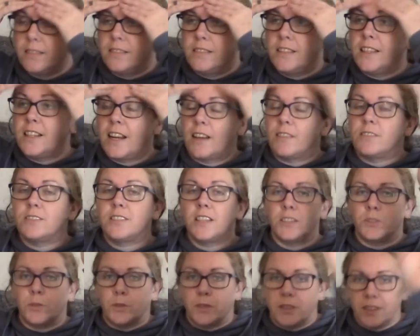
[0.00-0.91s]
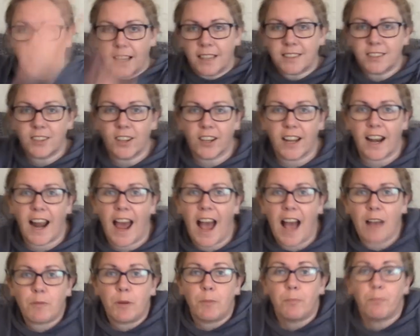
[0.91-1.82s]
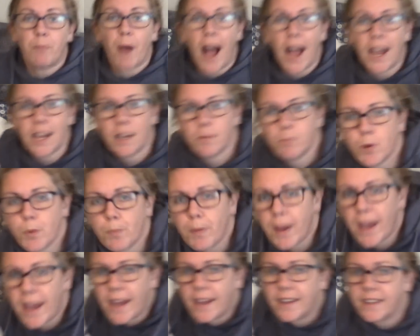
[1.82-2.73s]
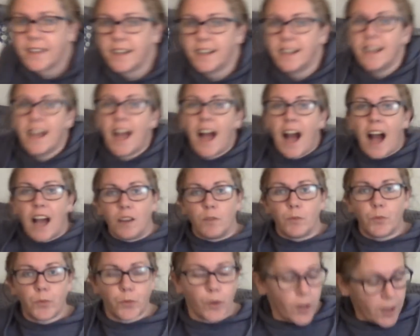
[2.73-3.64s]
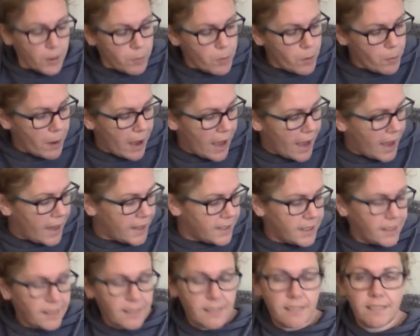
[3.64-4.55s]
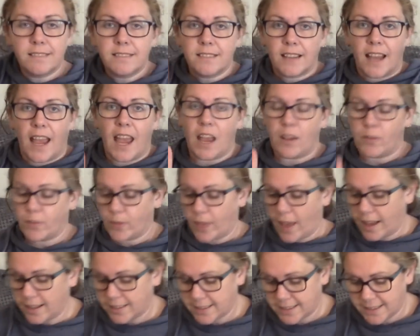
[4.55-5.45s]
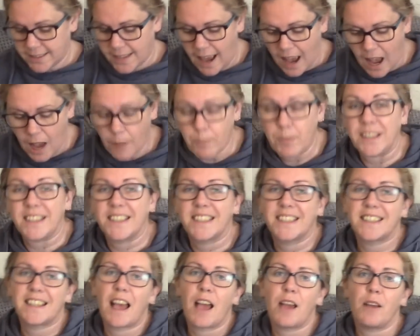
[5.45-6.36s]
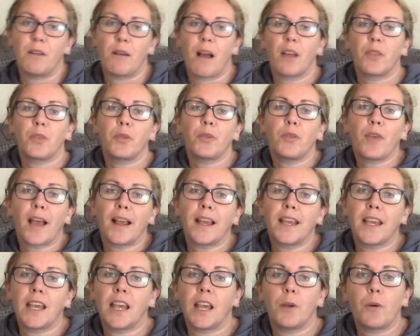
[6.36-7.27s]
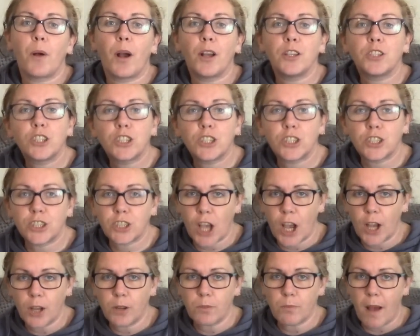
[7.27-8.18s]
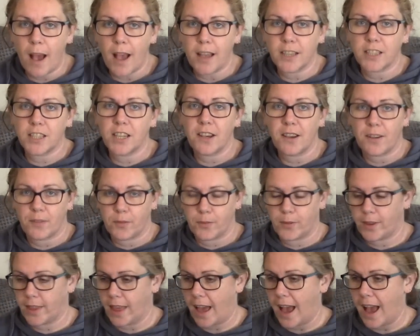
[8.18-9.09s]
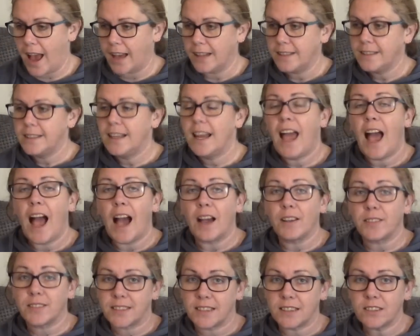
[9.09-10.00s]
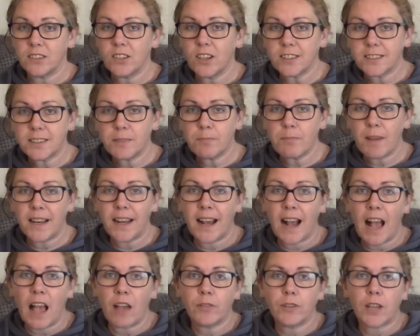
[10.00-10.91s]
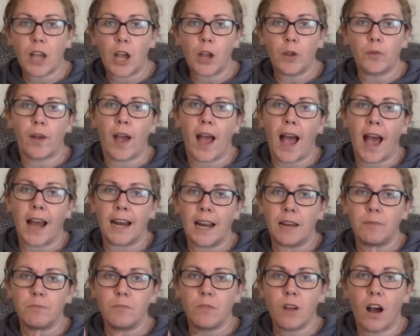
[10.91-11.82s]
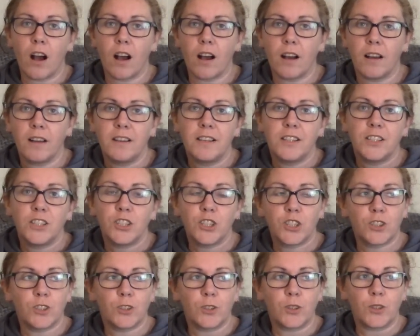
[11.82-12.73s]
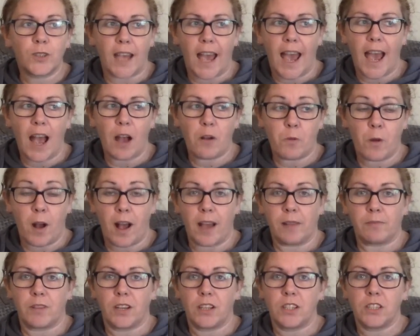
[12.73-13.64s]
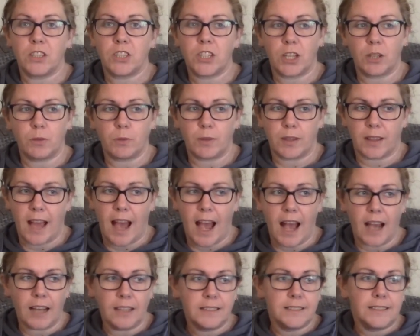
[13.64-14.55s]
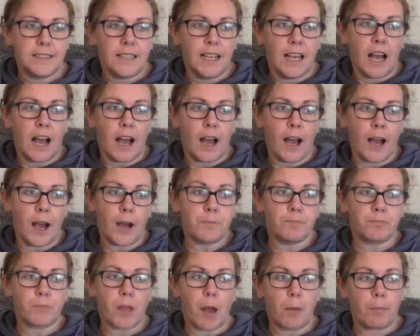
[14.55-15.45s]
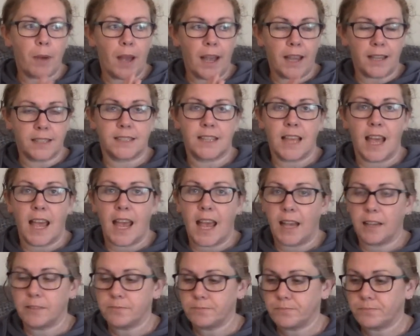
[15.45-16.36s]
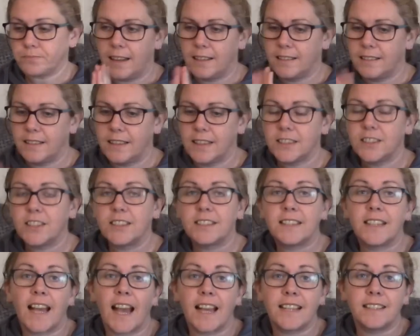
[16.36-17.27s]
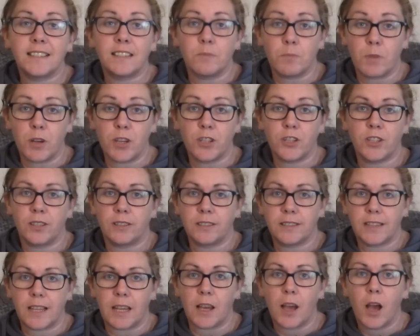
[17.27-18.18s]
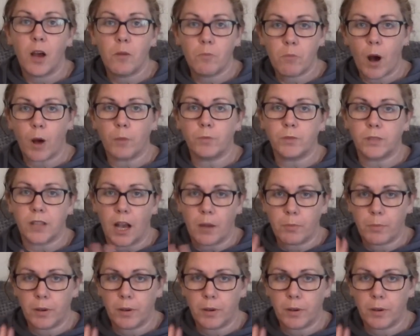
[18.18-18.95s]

You know, touch wood, that's not going to happen, but I am prepared. I am fully prepared if that's to happen. So thank you so much for that. I've still got some money left over and I'm not sure yet what I'm going to do with that, but it's there just in case an emergency pops up.